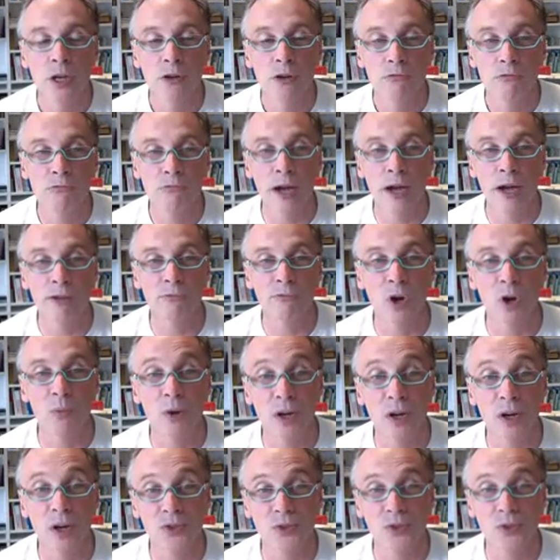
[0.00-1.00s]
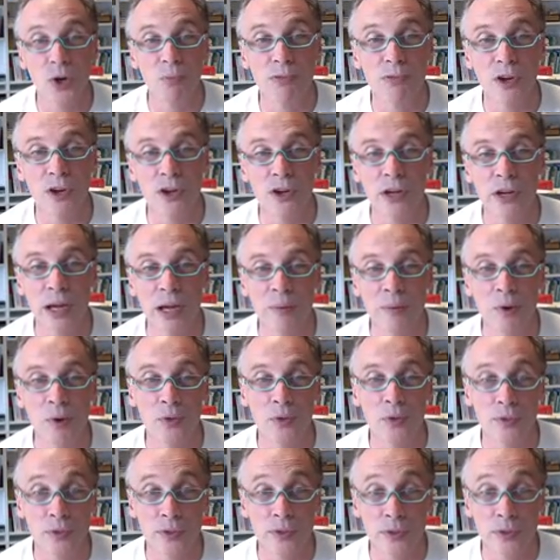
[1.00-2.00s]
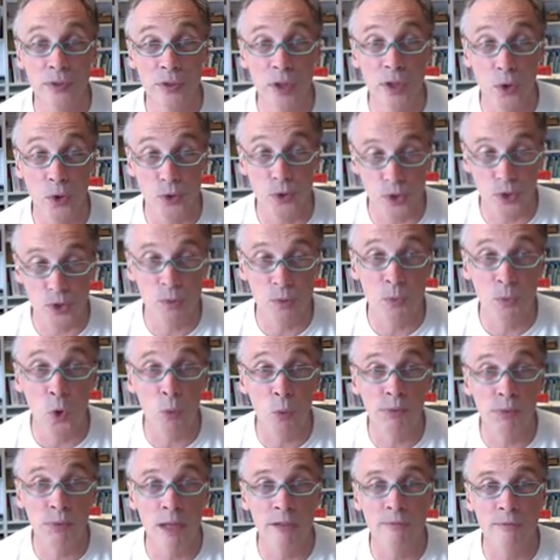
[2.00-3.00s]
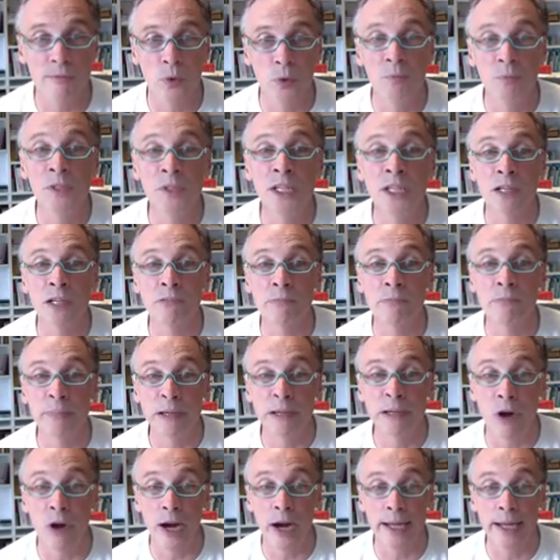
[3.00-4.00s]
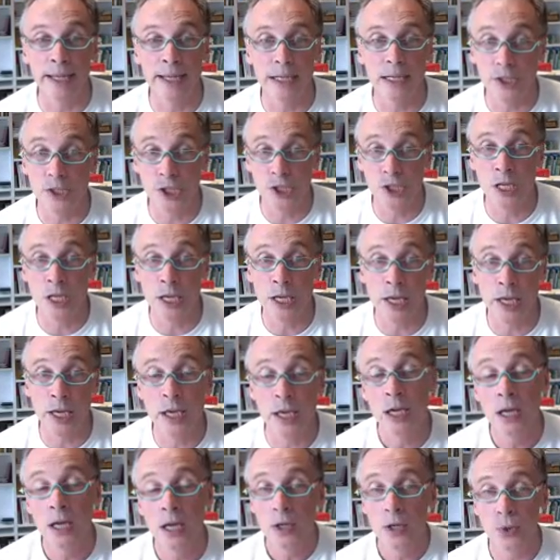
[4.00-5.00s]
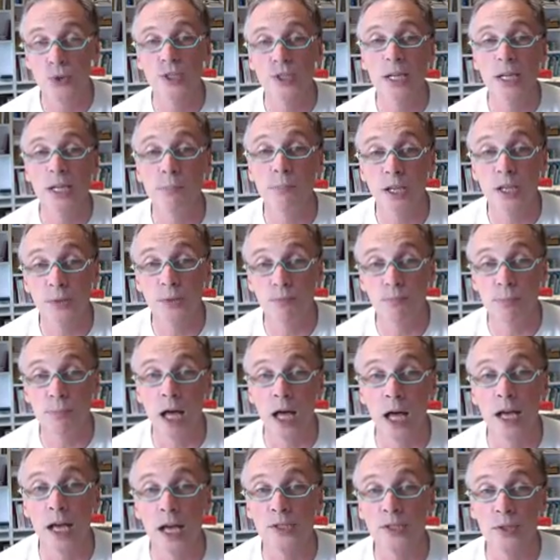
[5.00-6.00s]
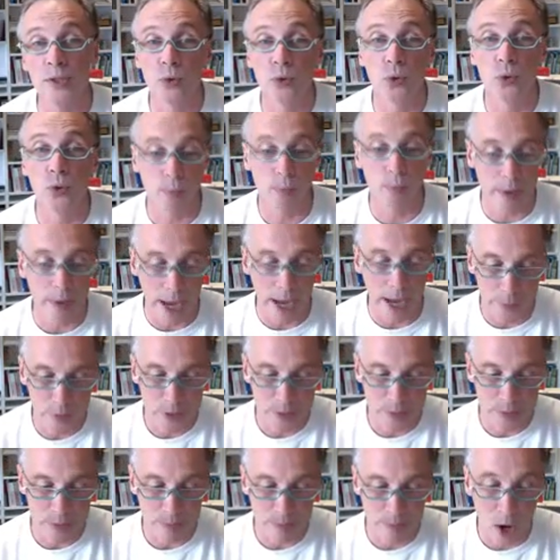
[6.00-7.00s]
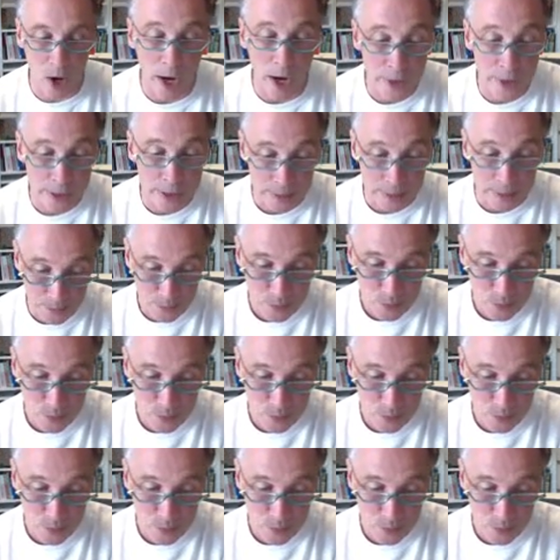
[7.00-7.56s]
robot control program on those small platforms, you're going to be writing it in C or C++ or perhaps in Python.